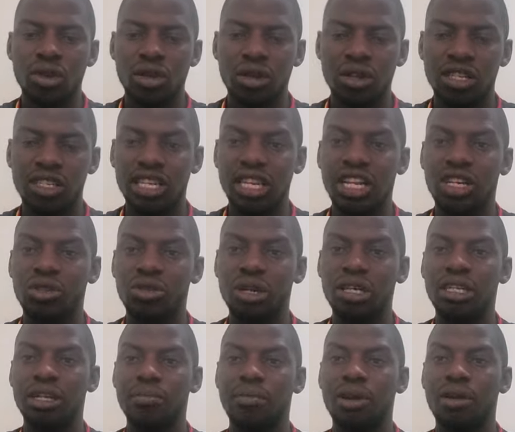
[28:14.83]
decided to
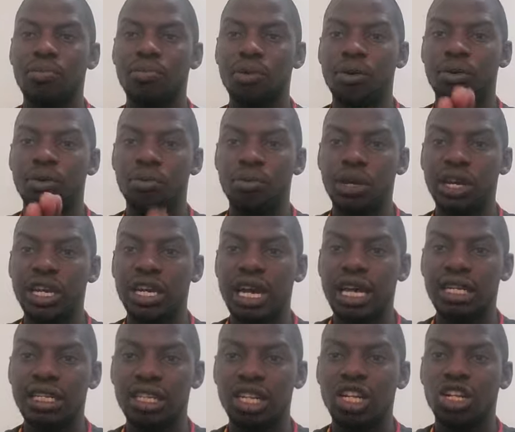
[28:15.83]
write about
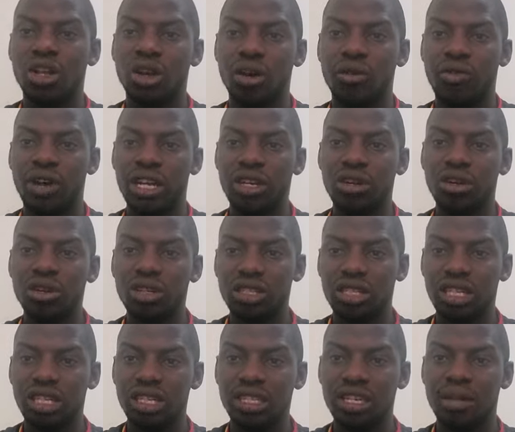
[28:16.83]
pregnant of
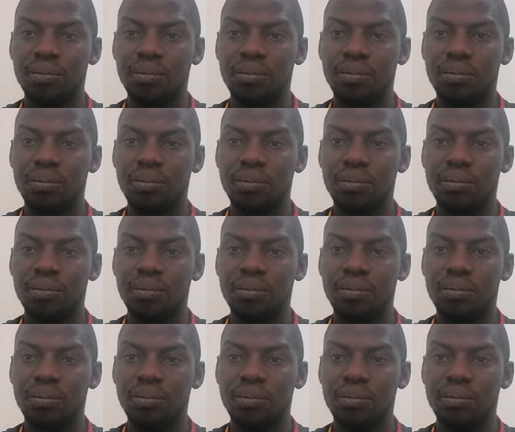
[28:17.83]
adolescents,